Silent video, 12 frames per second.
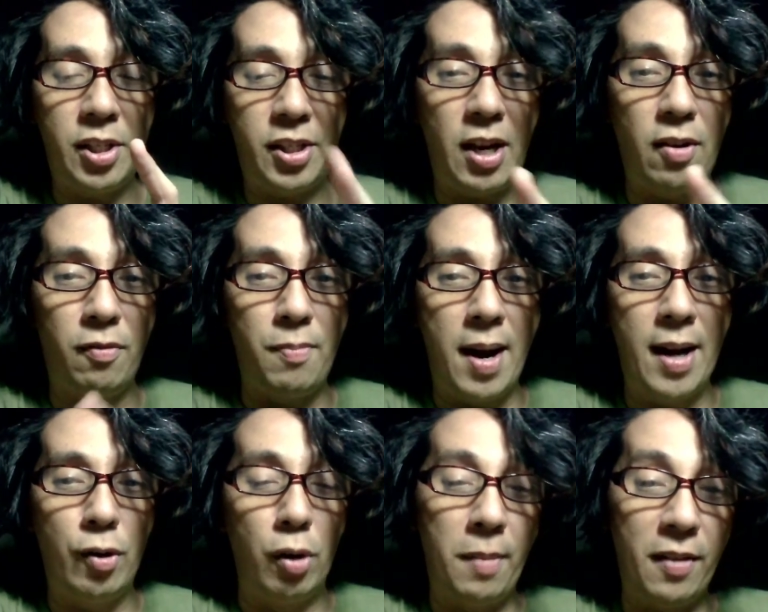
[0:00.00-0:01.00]
share of mine
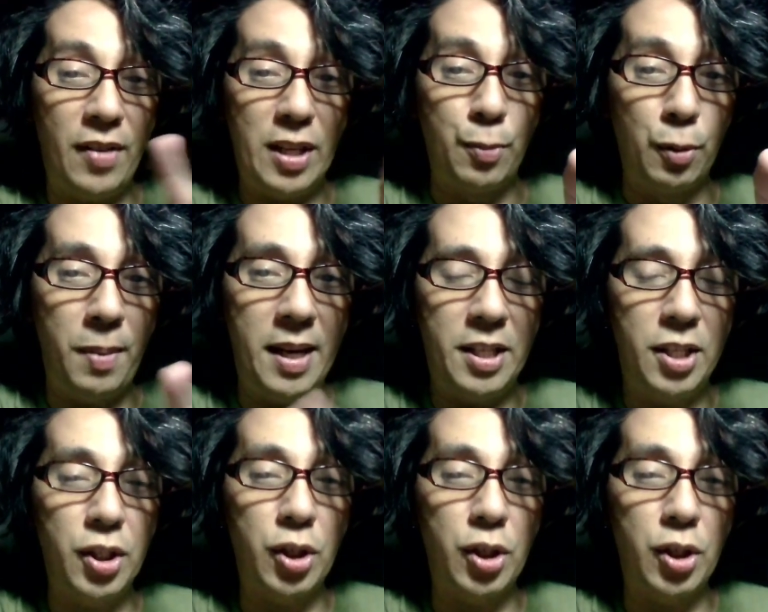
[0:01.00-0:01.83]
on my Facebook page.